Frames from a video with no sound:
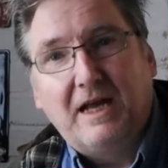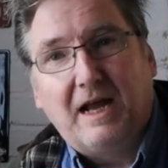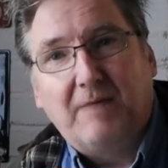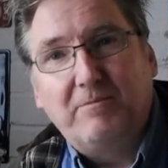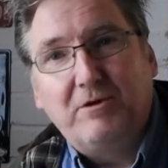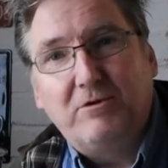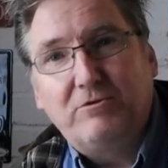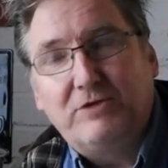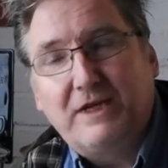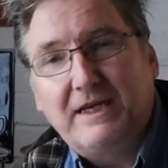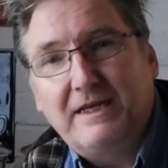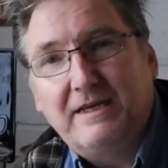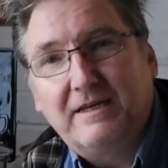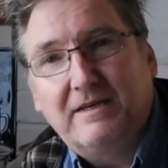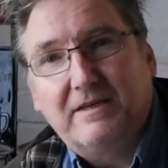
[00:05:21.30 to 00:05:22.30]
I'm
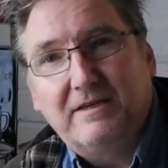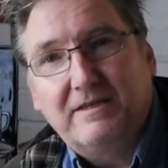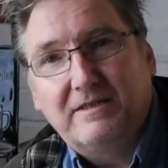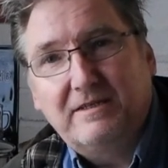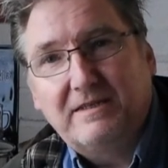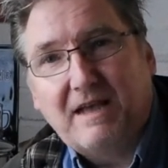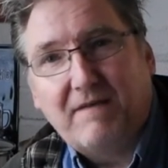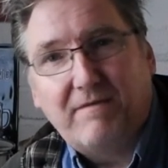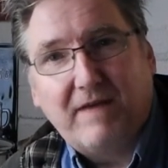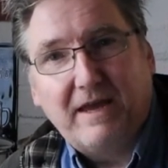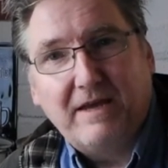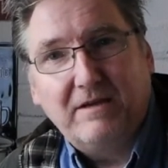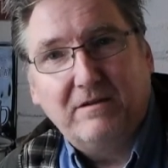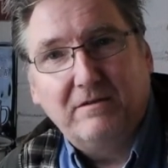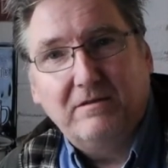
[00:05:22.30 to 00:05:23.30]
using South
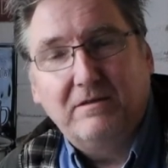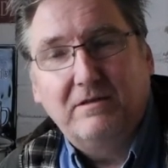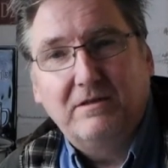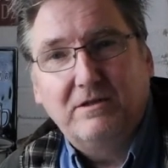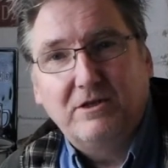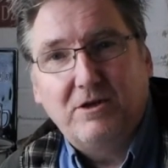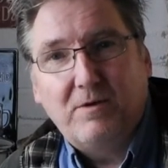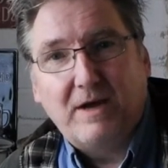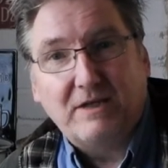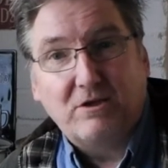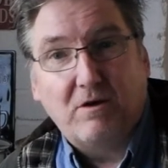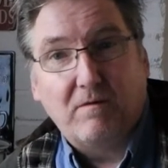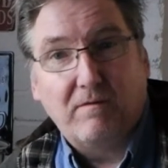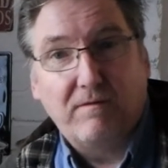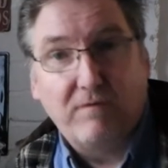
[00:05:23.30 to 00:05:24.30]
Ale
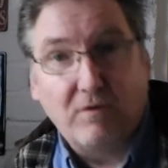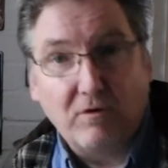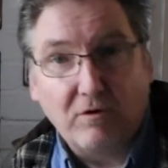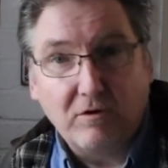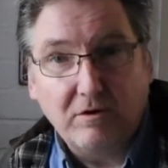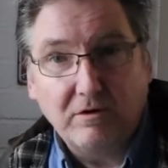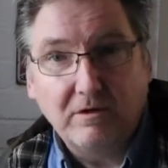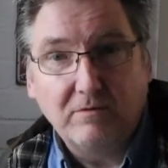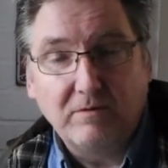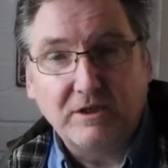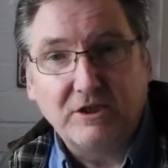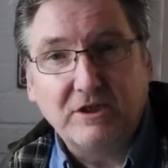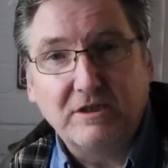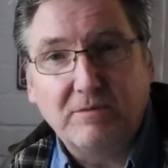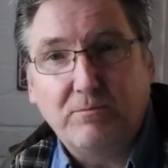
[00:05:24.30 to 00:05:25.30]
US04,
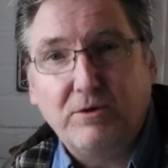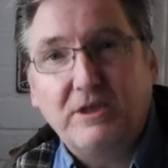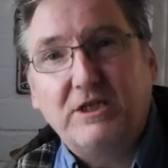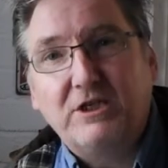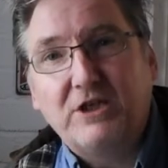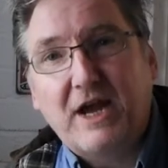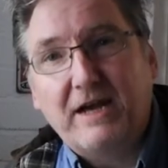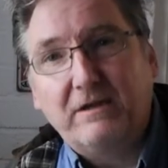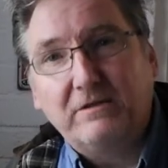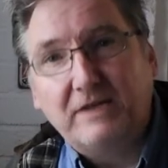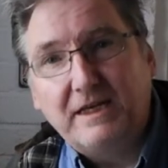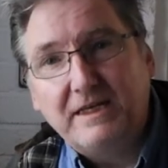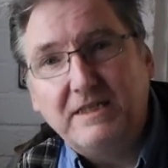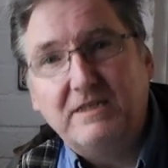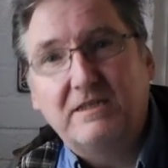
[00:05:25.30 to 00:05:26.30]
which is a British ale
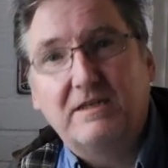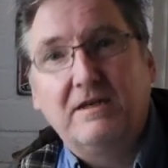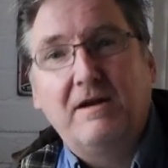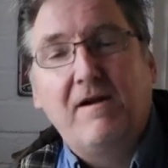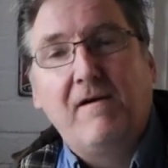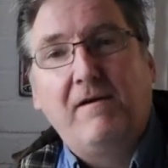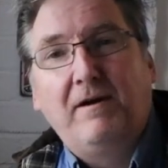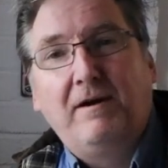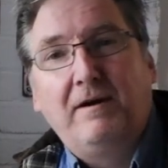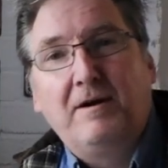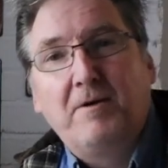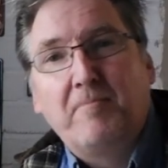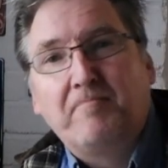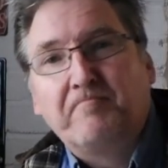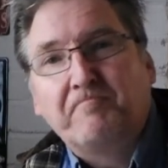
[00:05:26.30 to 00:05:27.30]
yeast.
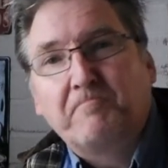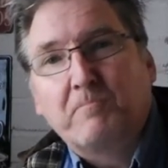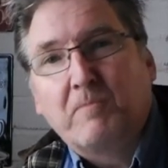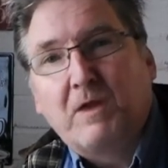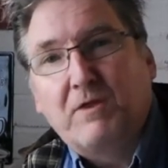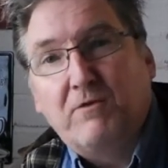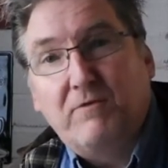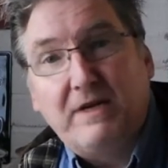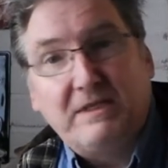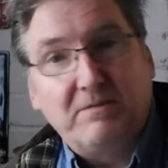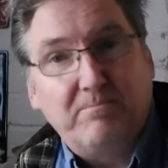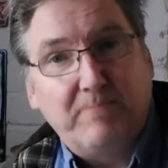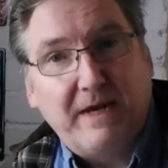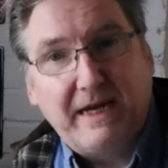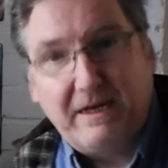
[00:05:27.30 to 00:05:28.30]
The
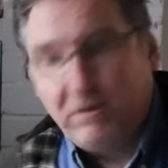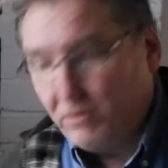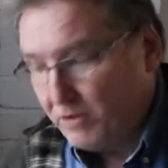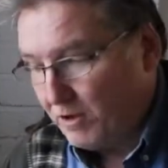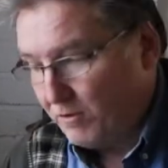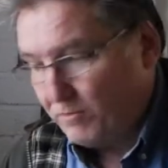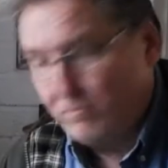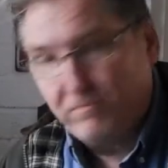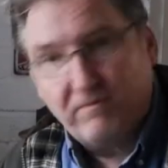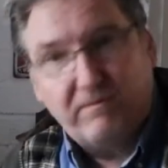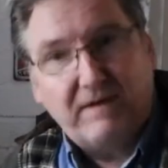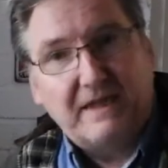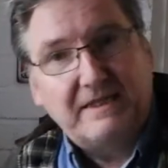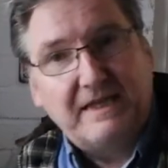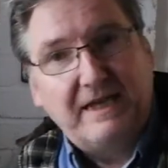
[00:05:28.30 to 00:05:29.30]
reason being, although
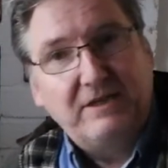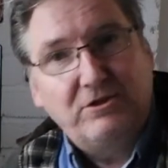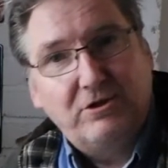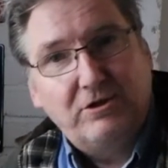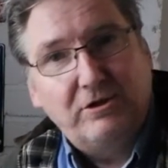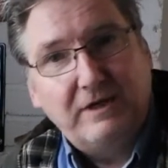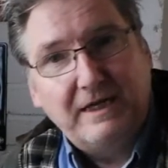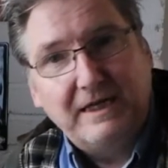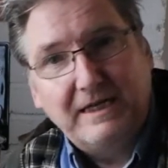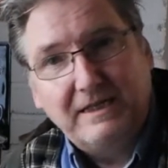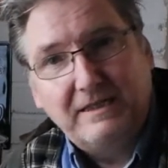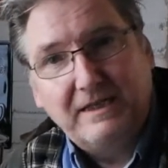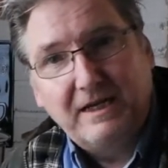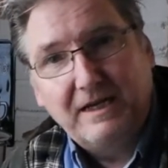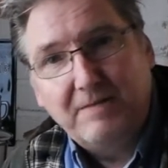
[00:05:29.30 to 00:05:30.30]
Fat Angel
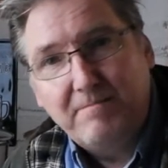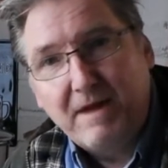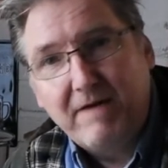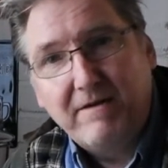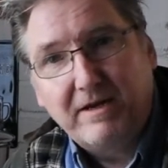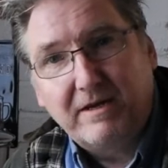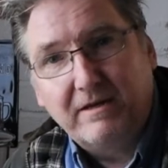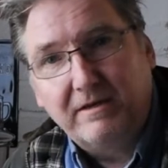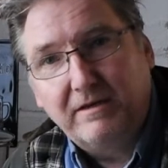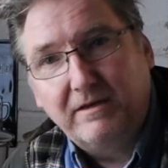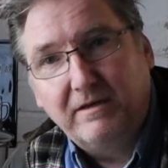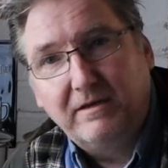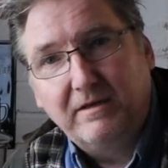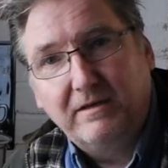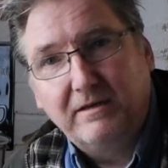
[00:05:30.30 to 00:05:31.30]
is an American